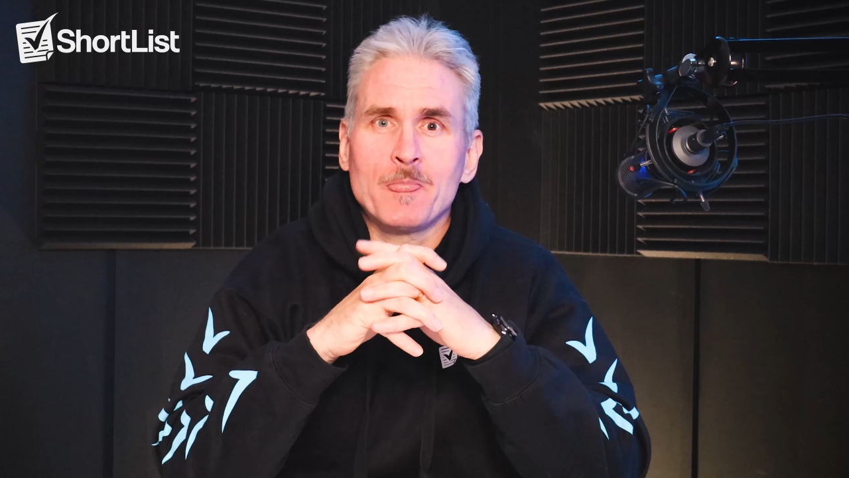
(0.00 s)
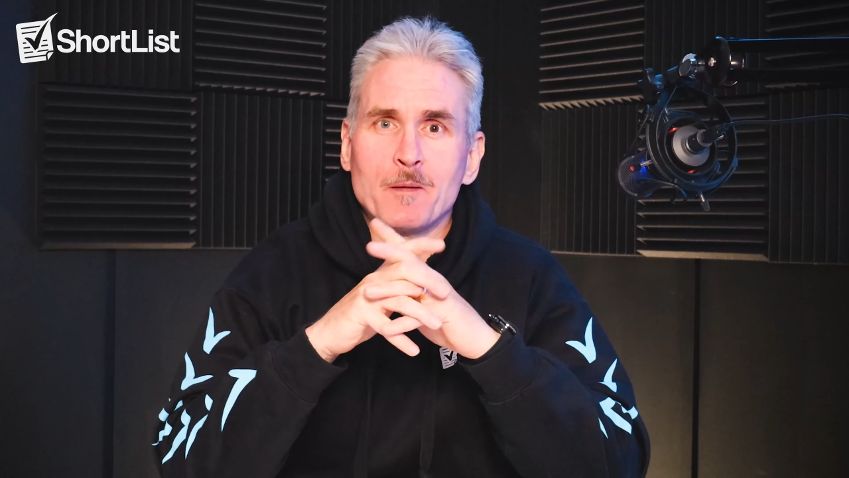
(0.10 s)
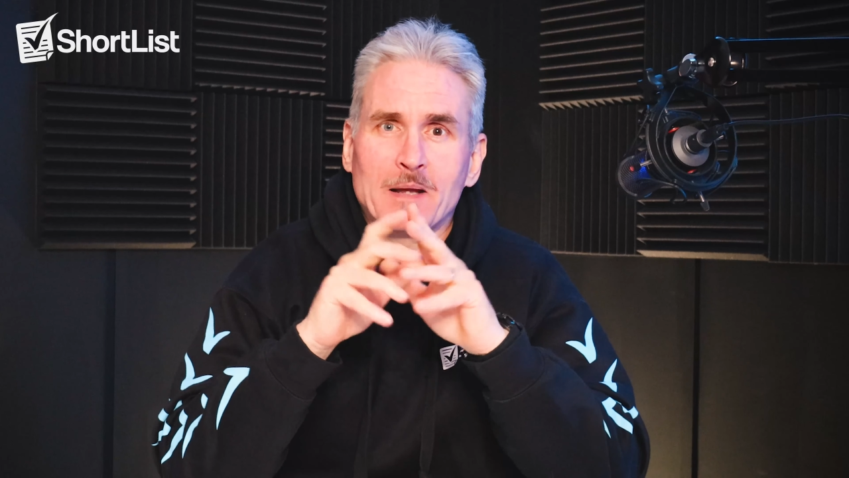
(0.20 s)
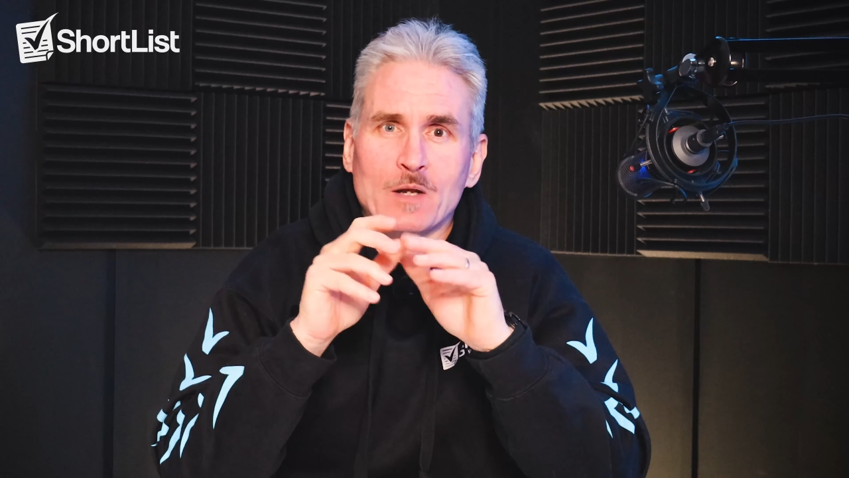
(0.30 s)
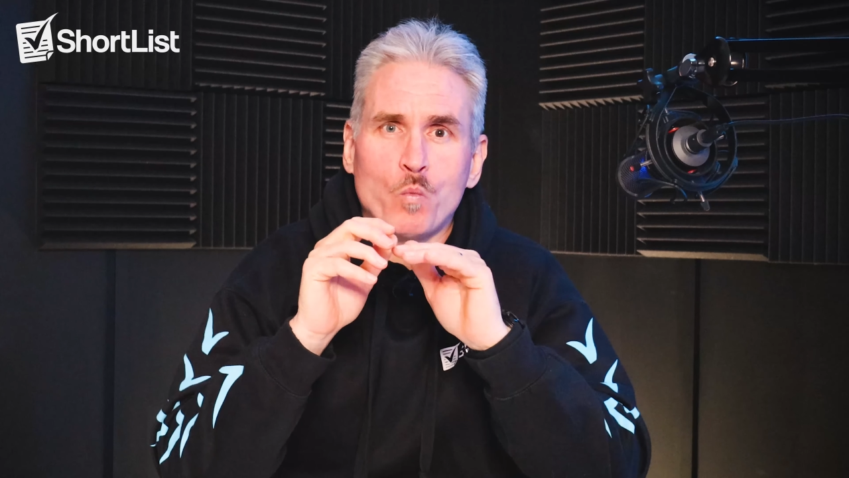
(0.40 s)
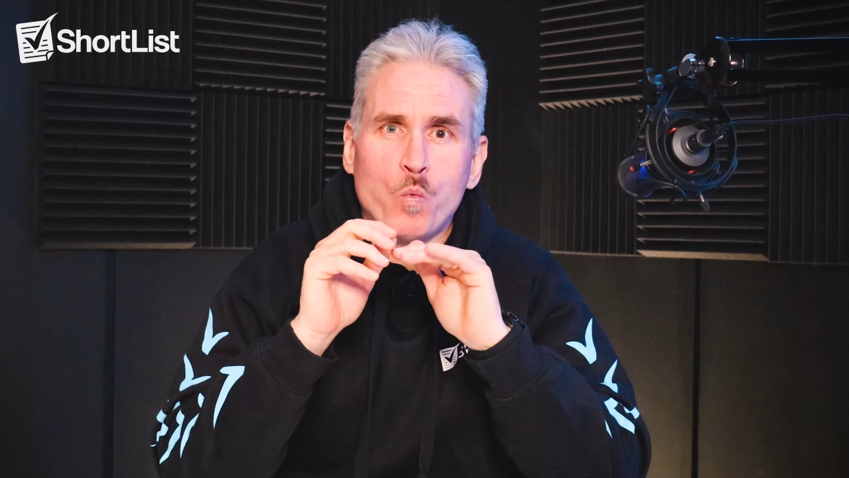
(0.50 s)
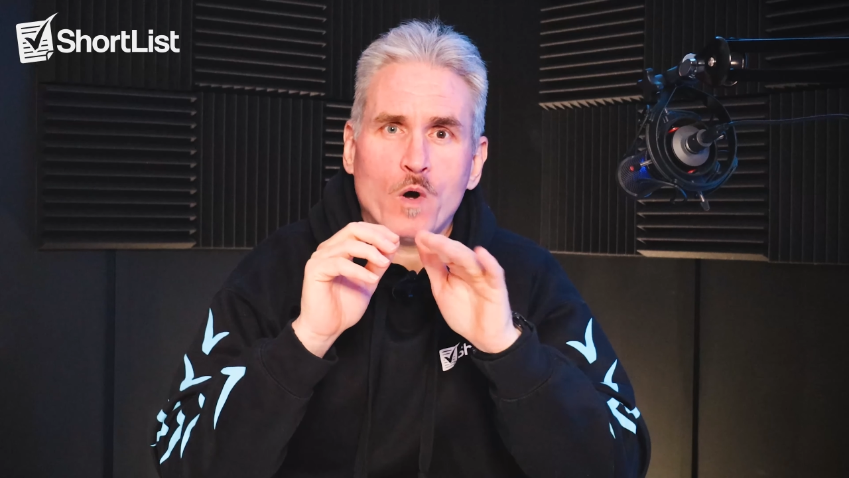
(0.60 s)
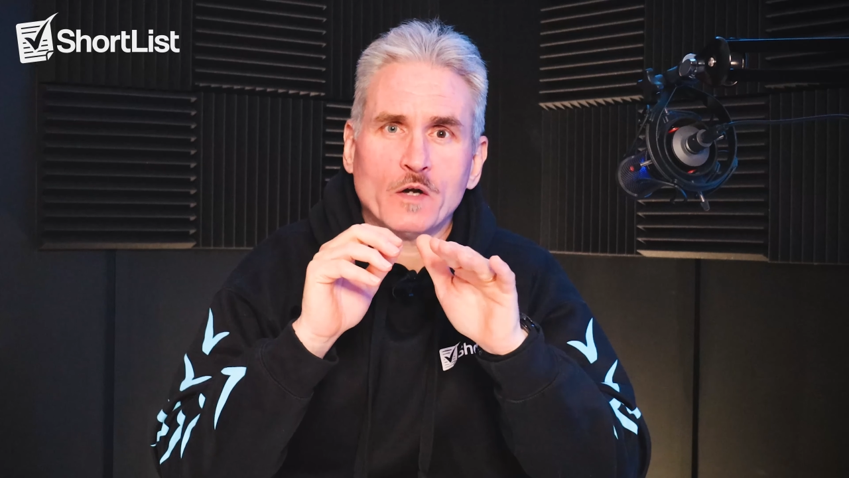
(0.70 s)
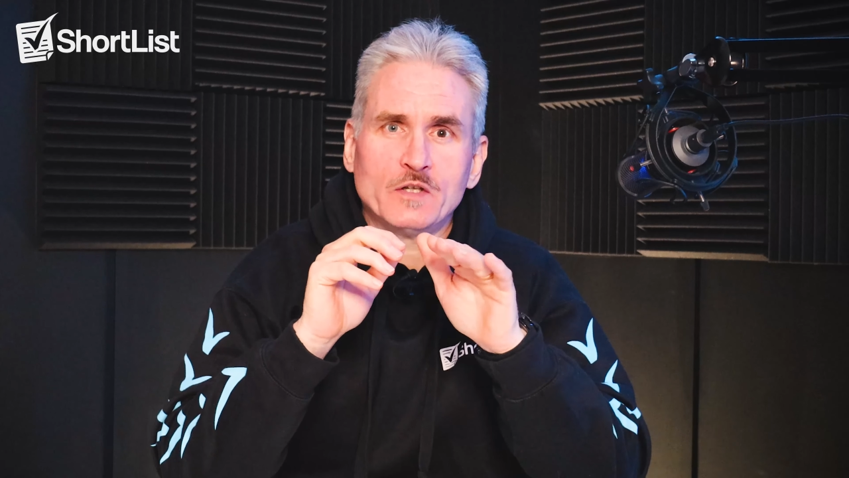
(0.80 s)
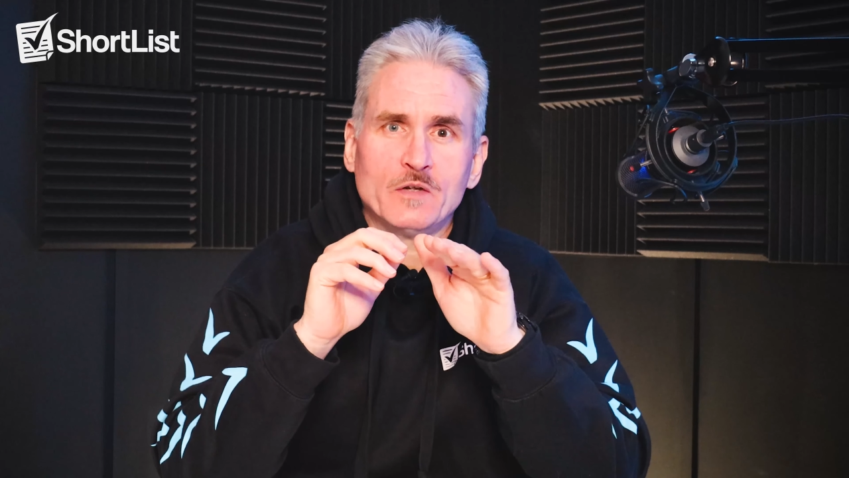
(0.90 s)
No matter
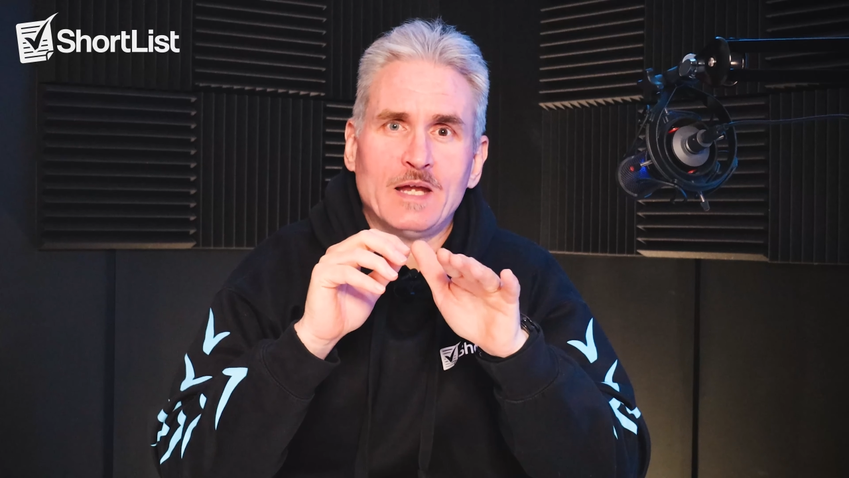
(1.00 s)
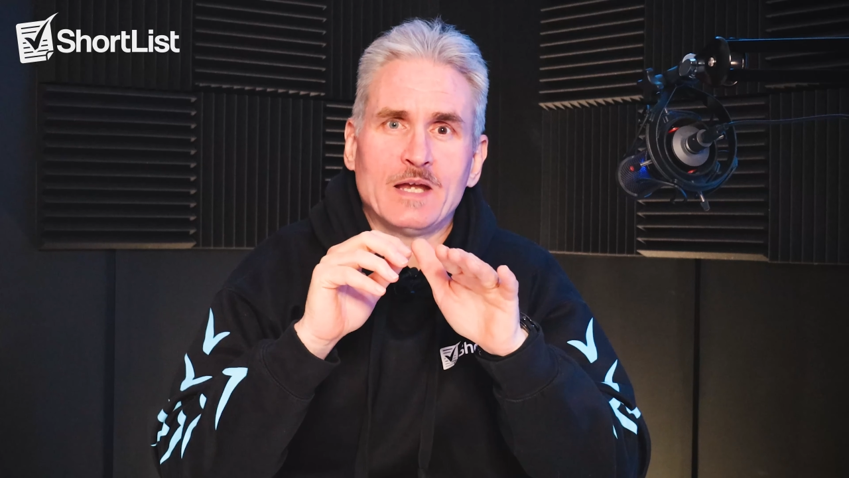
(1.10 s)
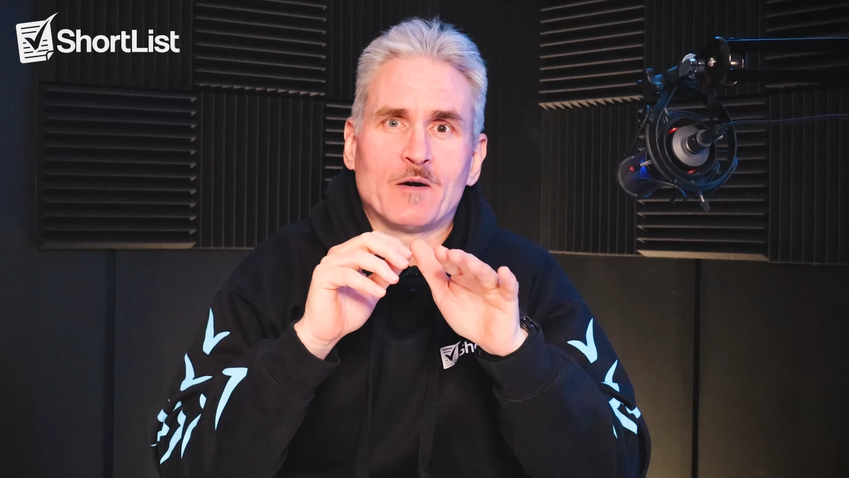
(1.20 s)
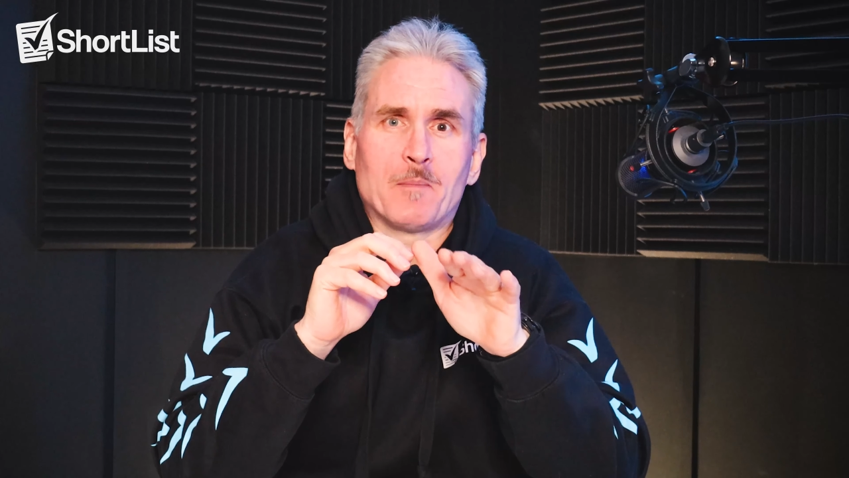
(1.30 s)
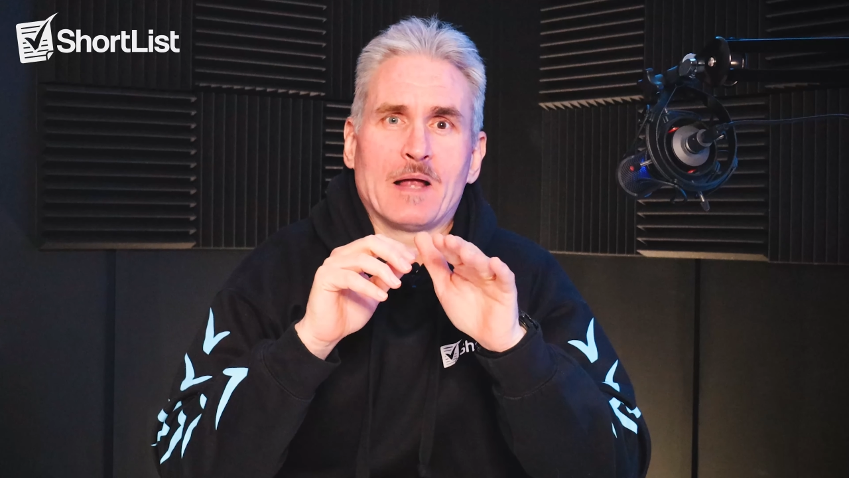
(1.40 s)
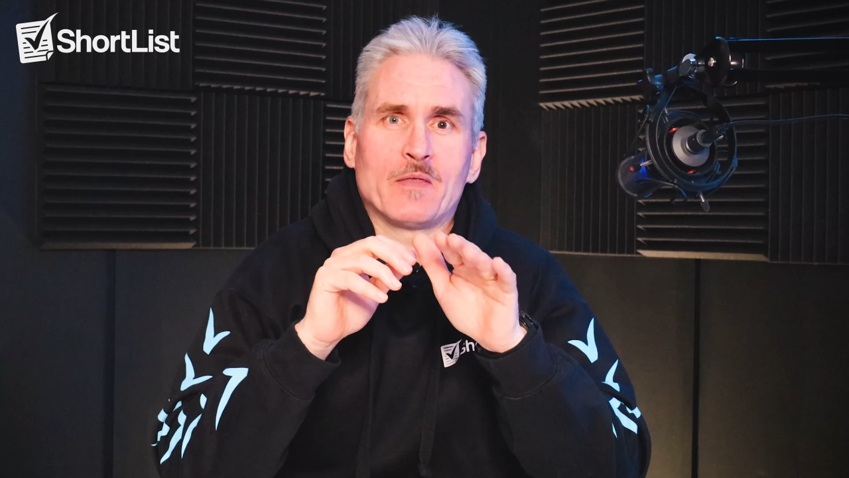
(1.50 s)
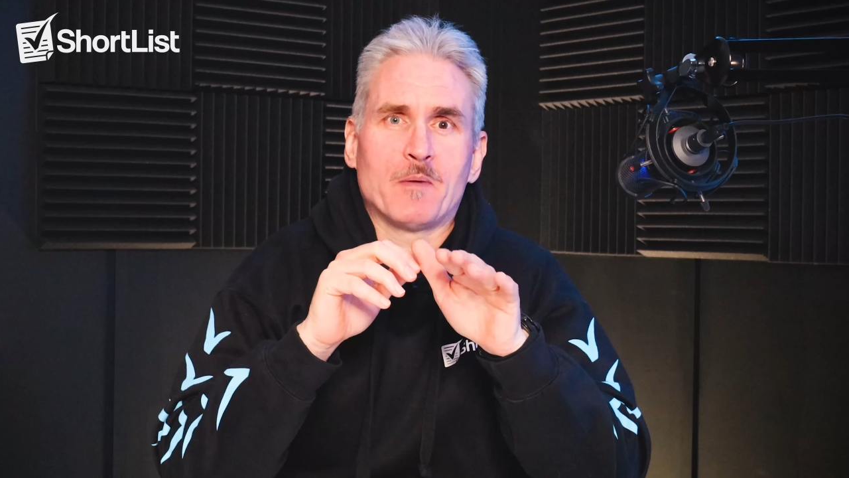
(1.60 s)
what you hear about